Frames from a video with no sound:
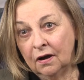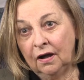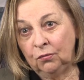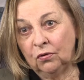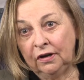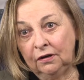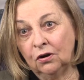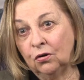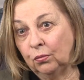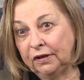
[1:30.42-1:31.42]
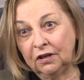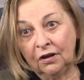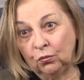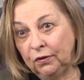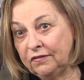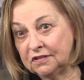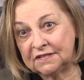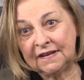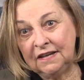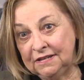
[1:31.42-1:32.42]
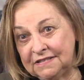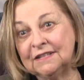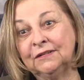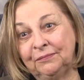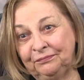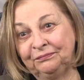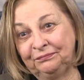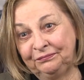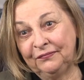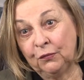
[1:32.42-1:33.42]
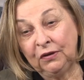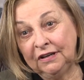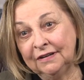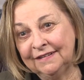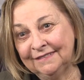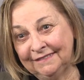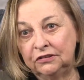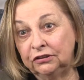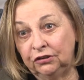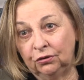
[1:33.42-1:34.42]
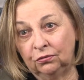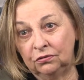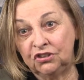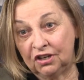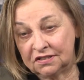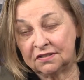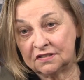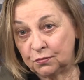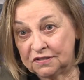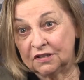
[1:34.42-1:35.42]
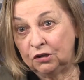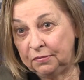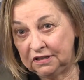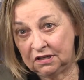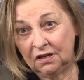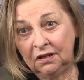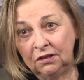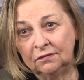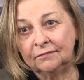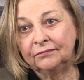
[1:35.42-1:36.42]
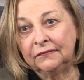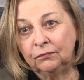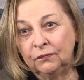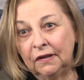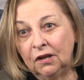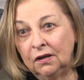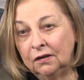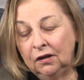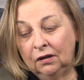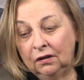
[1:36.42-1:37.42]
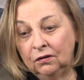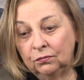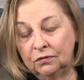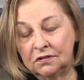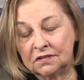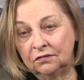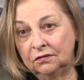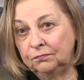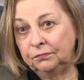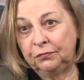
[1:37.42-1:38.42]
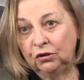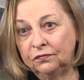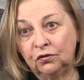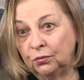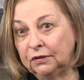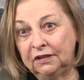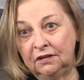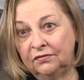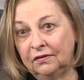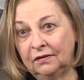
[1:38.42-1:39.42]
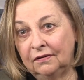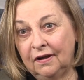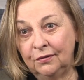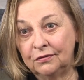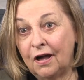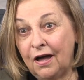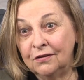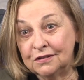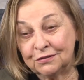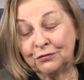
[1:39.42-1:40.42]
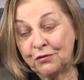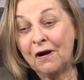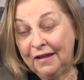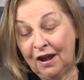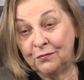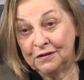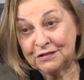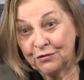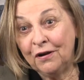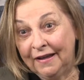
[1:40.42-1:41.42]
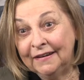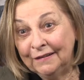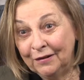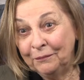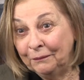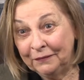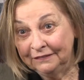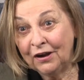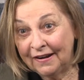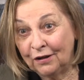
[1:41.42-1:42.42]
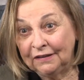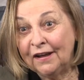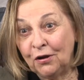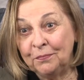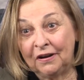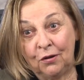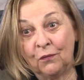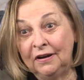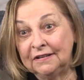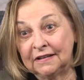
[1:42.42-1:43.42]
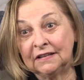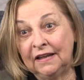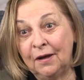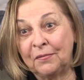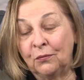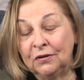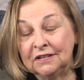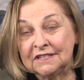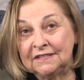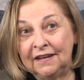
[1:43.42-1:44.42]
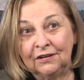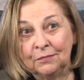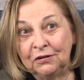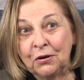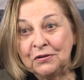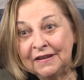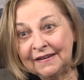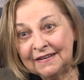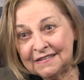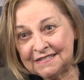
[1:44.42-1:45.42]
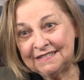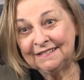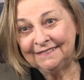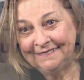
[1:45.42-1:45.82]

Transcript: I wanted, oh, we got to win this case, and we did. To know justice was going to be done, it was a beautiful relief. I, w I was crying, I was crying, but not out loud, but I wanted to clap. I wanted to stand up and go, yes.